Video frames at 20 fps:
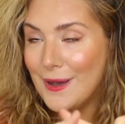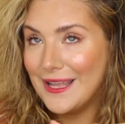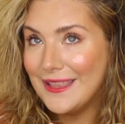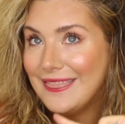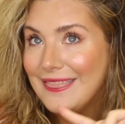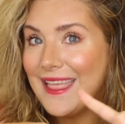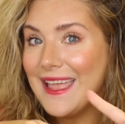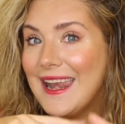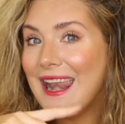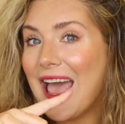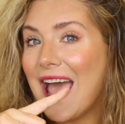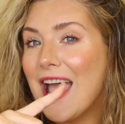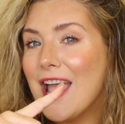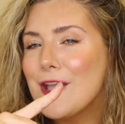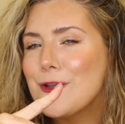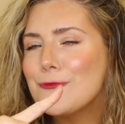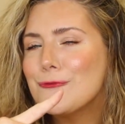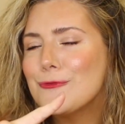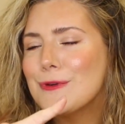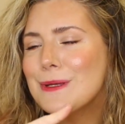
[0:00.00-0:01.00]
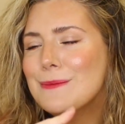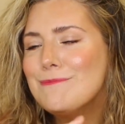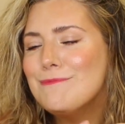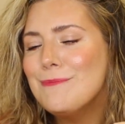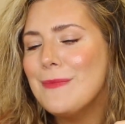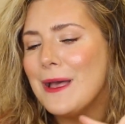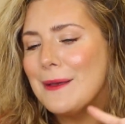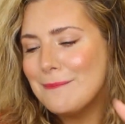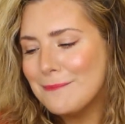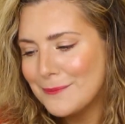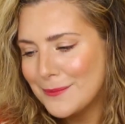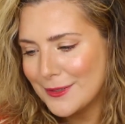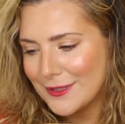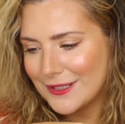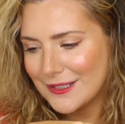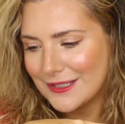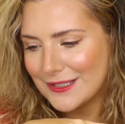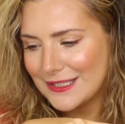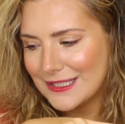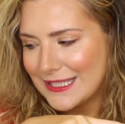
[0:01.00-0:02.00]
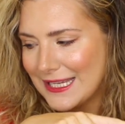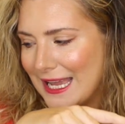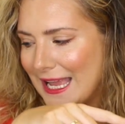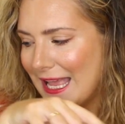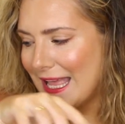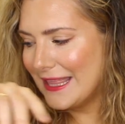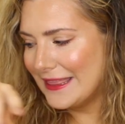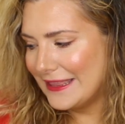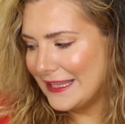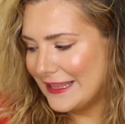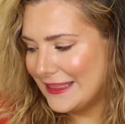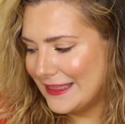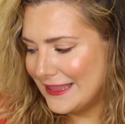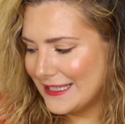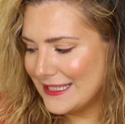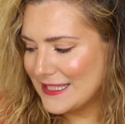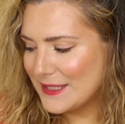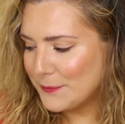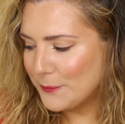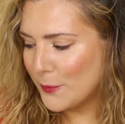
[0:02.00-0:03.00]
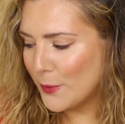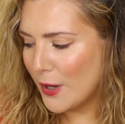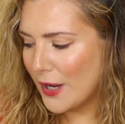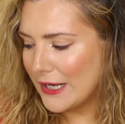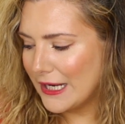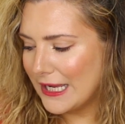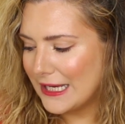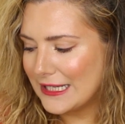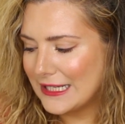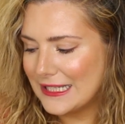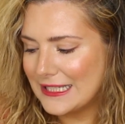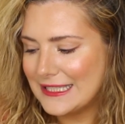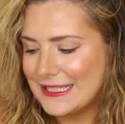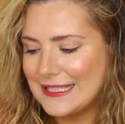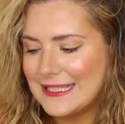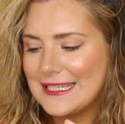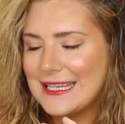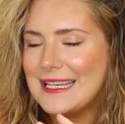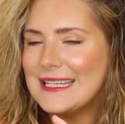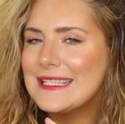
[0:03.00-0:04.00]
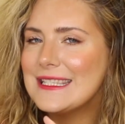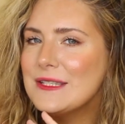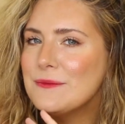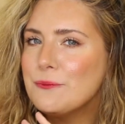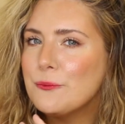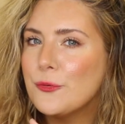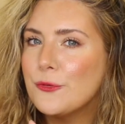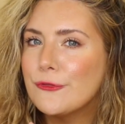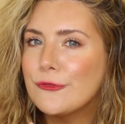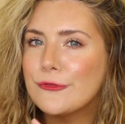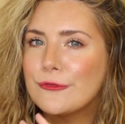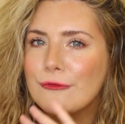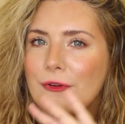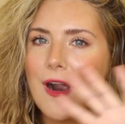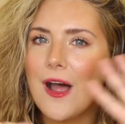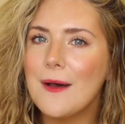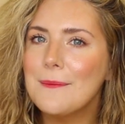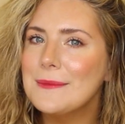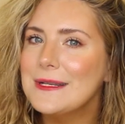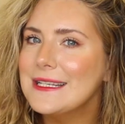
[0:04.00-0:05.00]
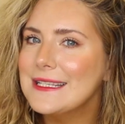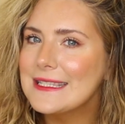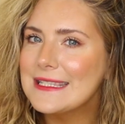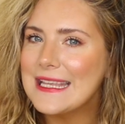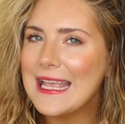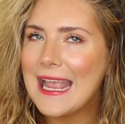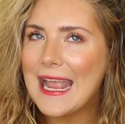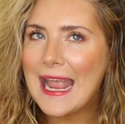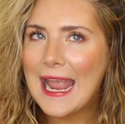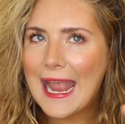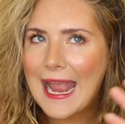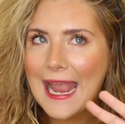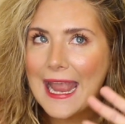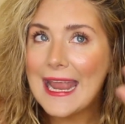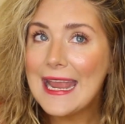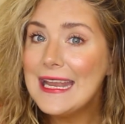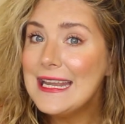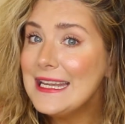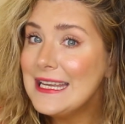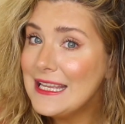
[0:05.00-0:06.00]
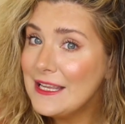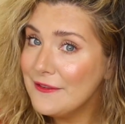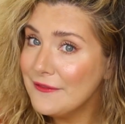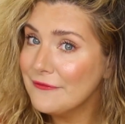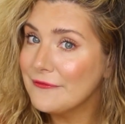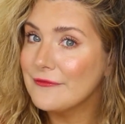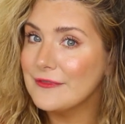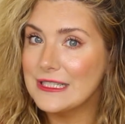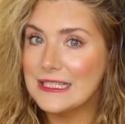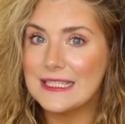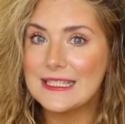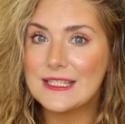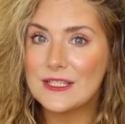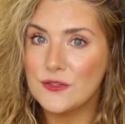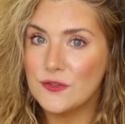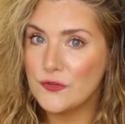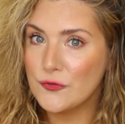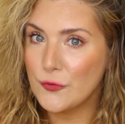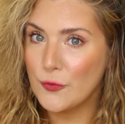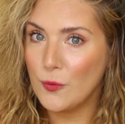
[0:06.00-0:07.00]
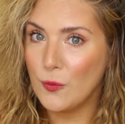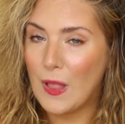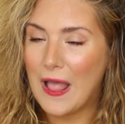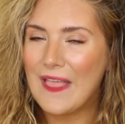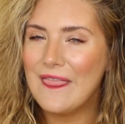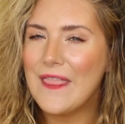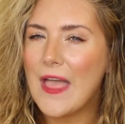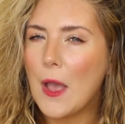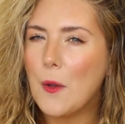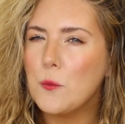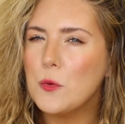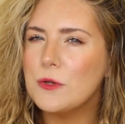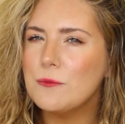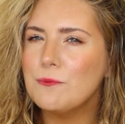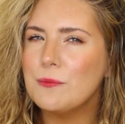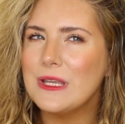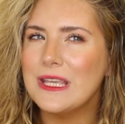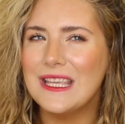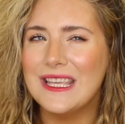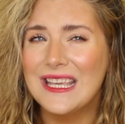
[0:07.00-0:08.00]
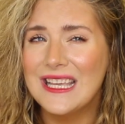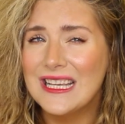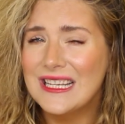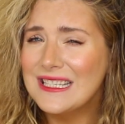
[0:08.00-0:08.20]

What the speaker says: but then I remembered that this product doesn't promise any frizz control, and that would be